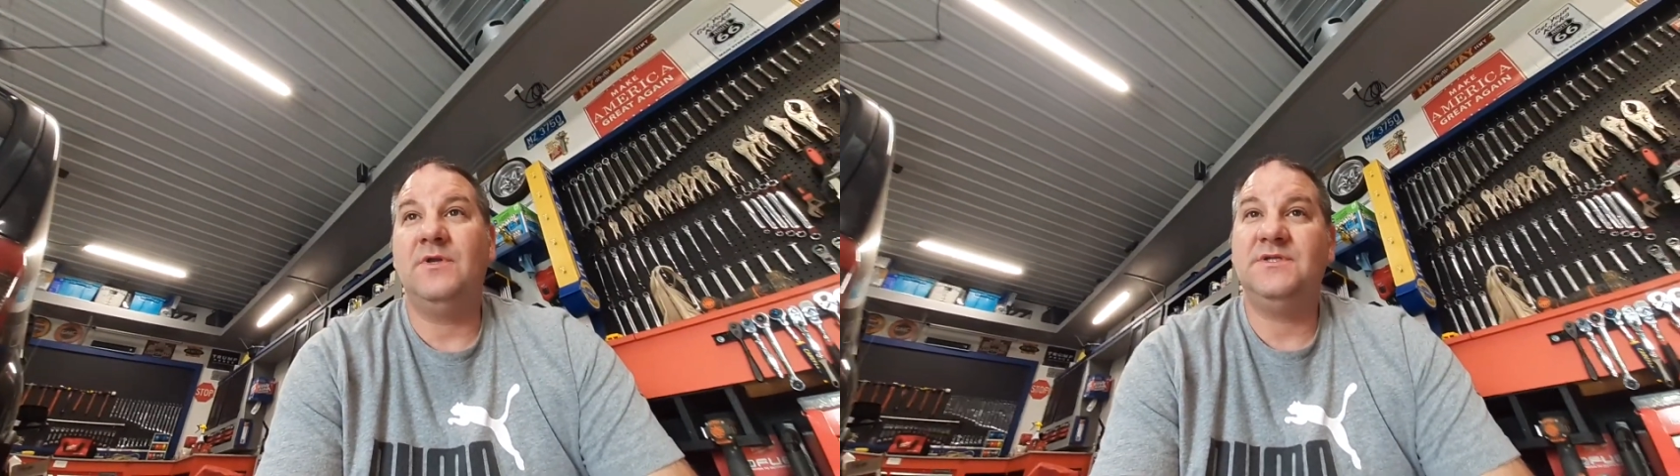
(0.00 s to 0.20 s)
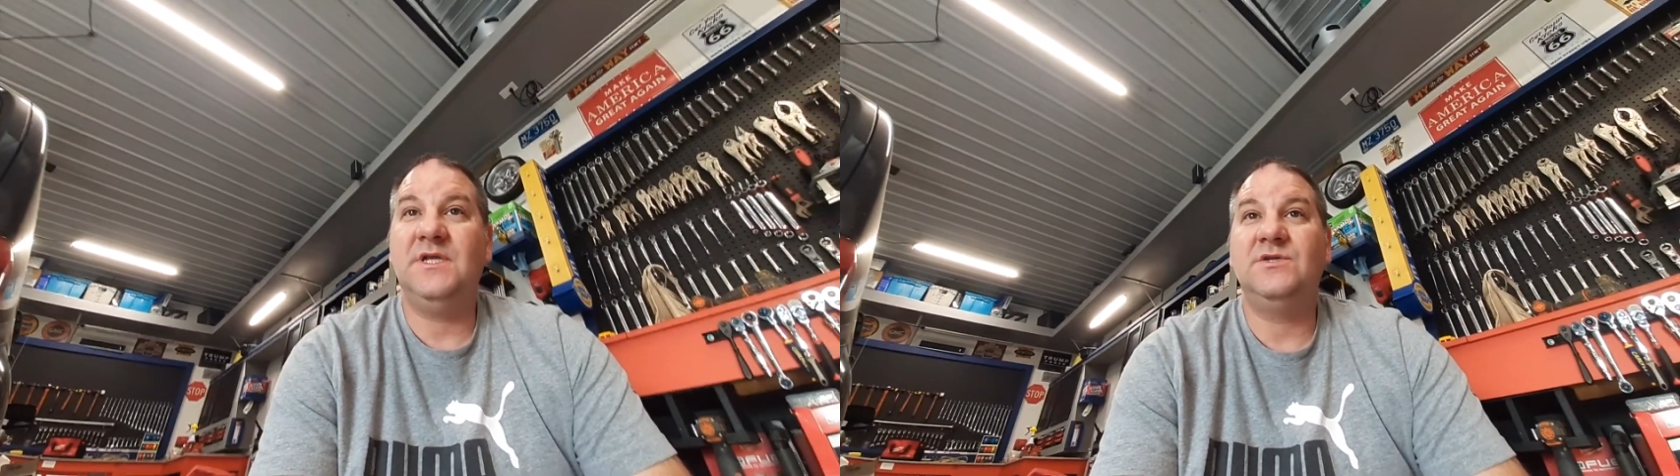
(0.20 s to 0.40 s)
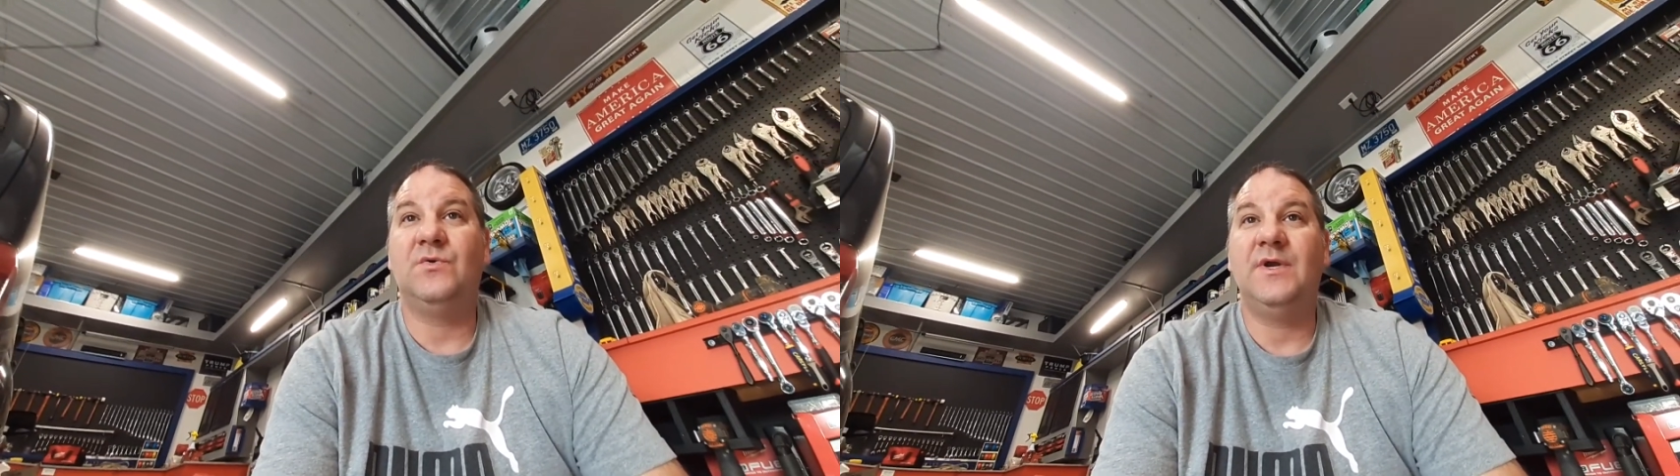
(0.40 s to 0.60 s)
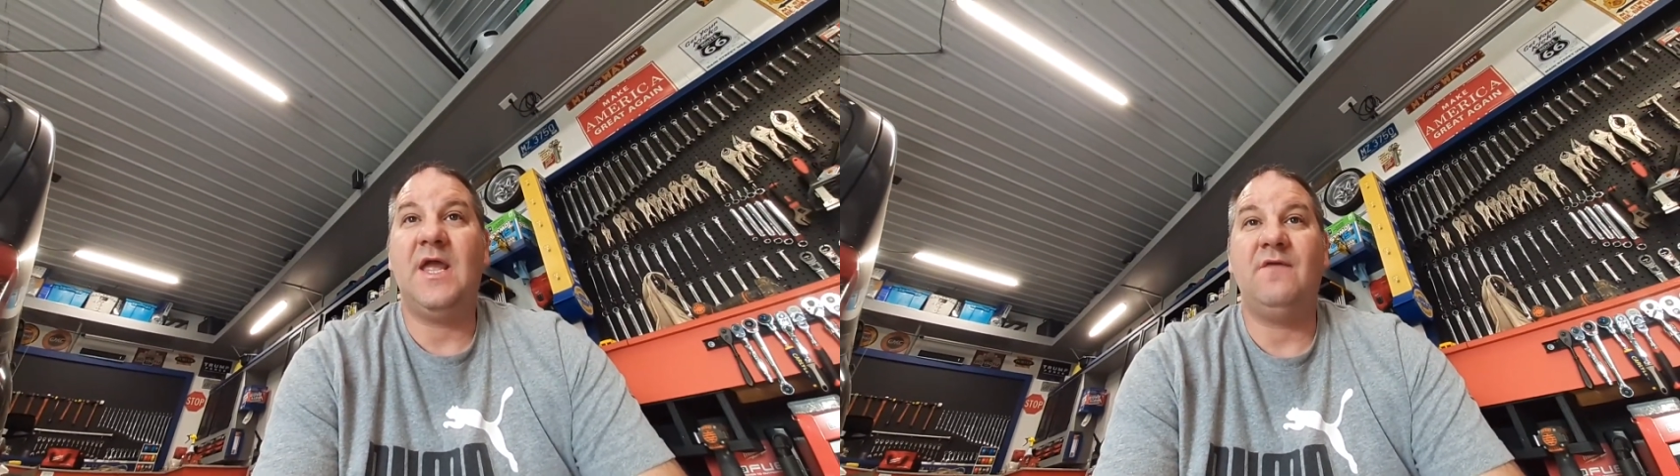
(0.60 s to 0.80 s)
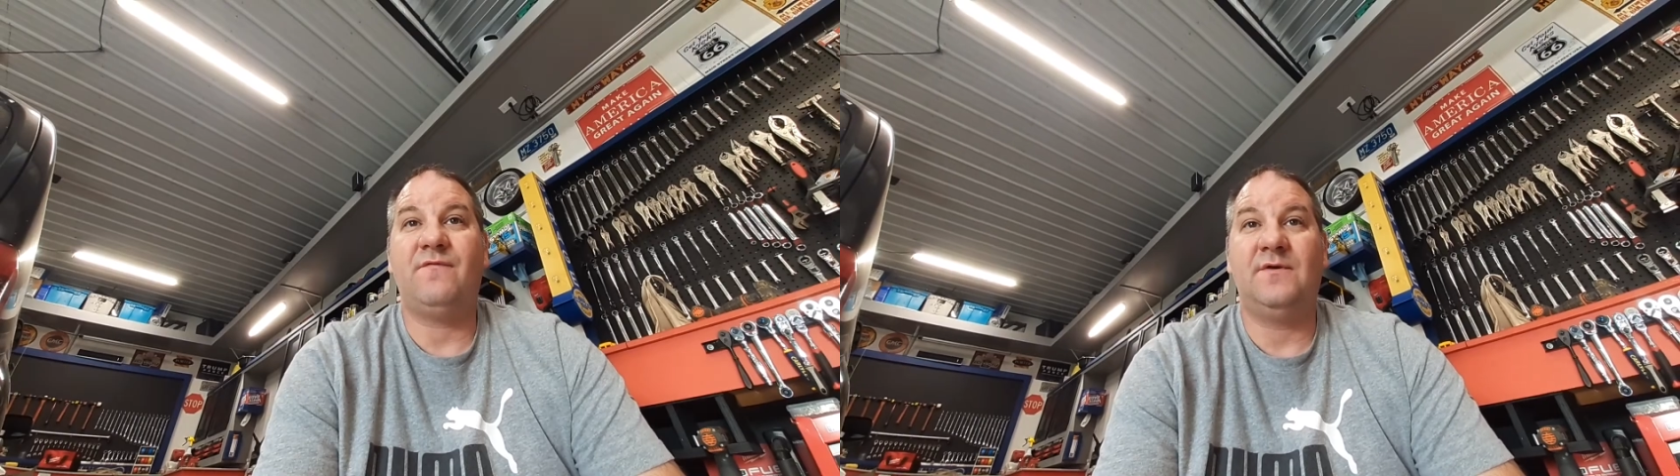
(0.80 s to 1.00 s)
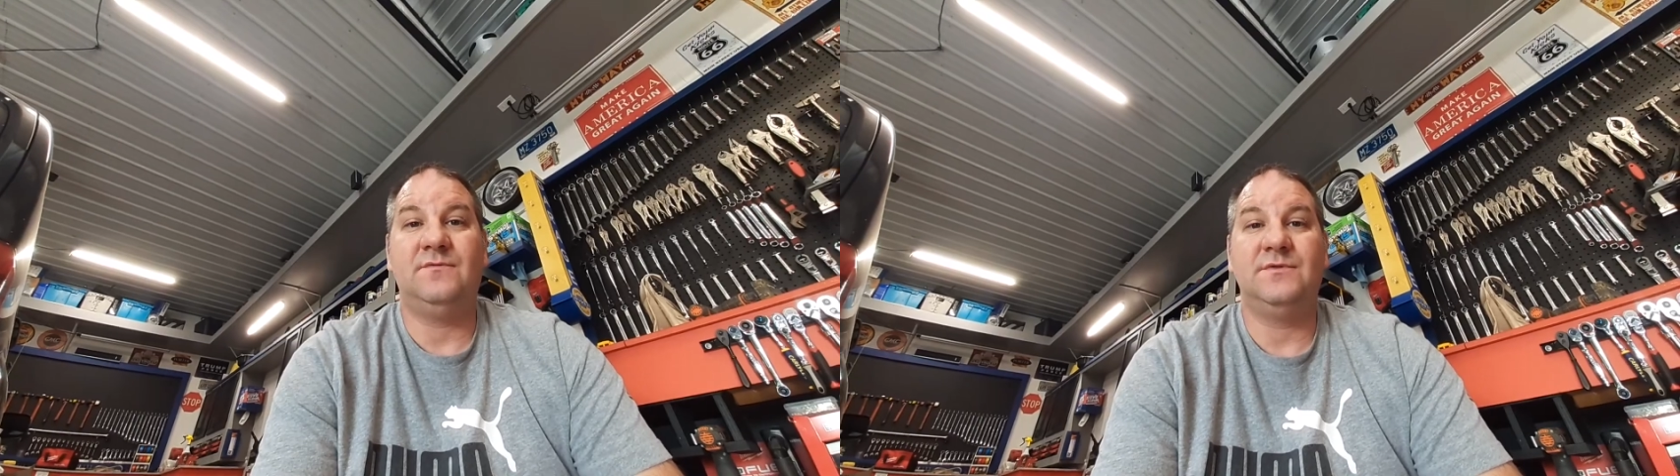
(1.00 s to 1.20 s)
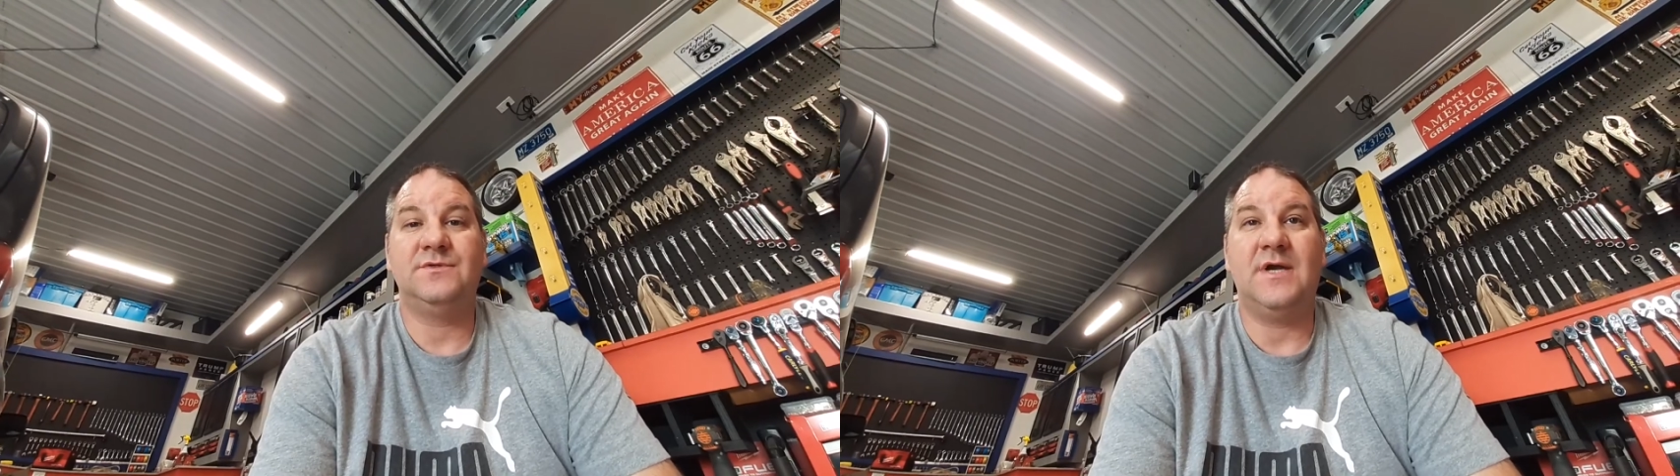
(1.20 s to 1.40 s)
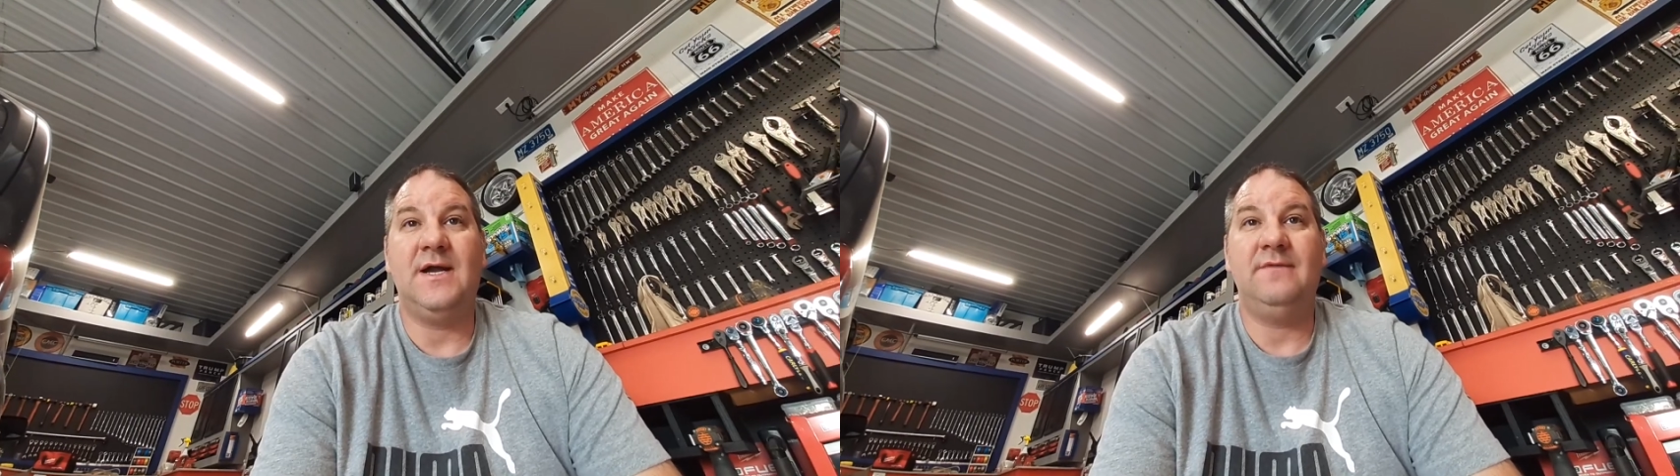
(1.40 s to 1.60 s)
Z28 front wheel
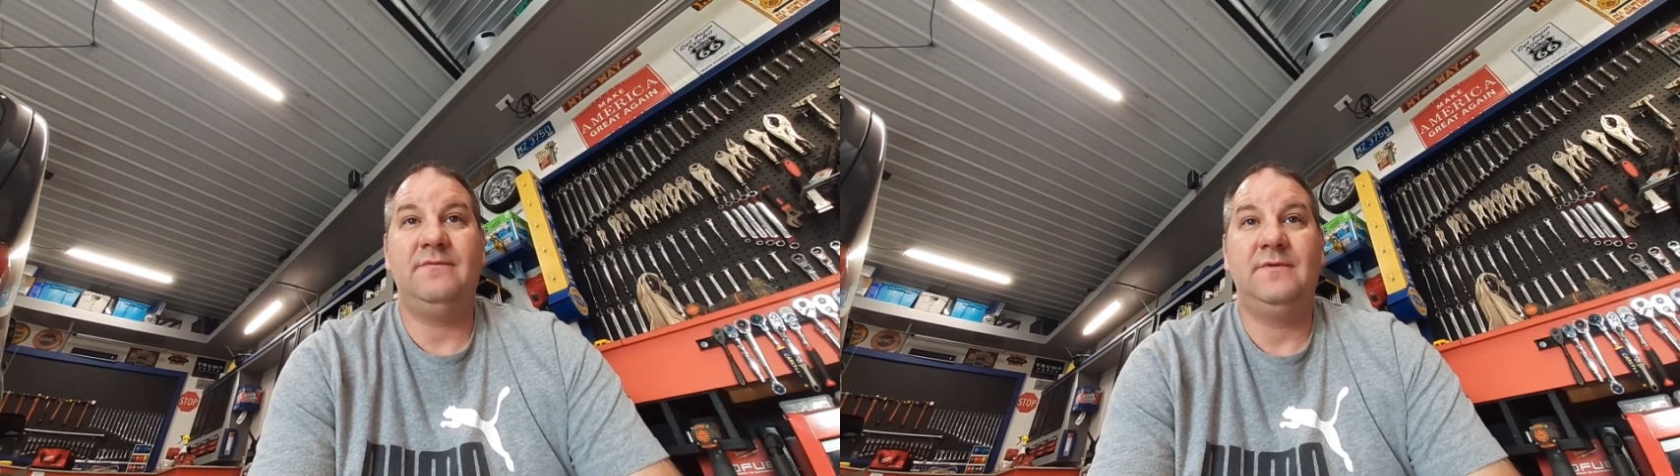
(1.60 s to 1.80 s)
drive.